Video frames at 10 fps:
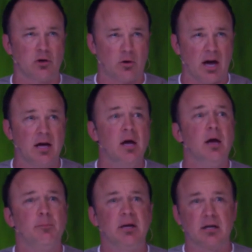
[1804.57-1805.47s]
okay
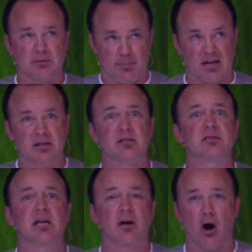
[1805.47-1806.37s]
because, man, this is
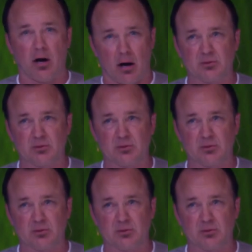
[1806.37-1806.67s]
getting hard and I'm